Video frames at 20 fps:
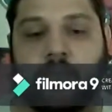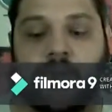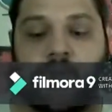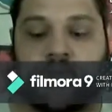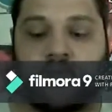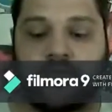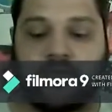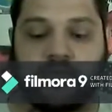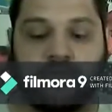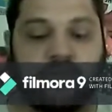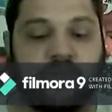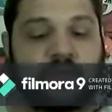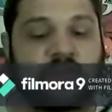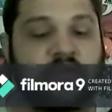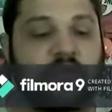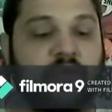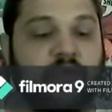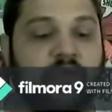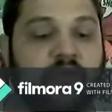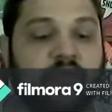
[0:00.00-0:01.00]
I use
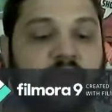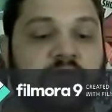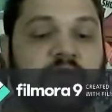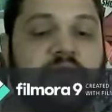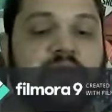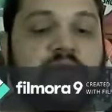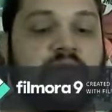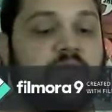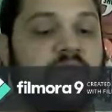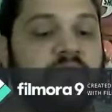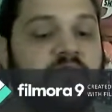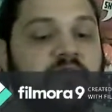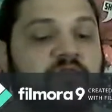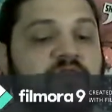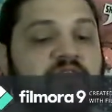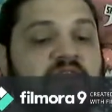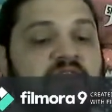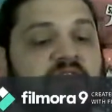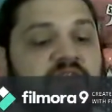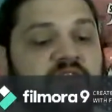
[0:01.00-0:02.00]
this one. It's a
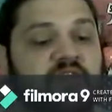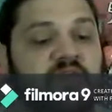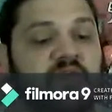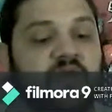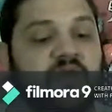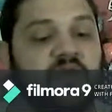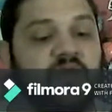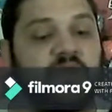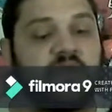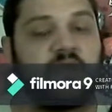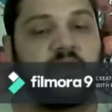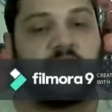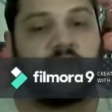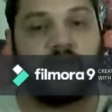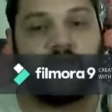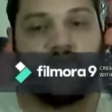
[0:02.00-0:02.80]
V10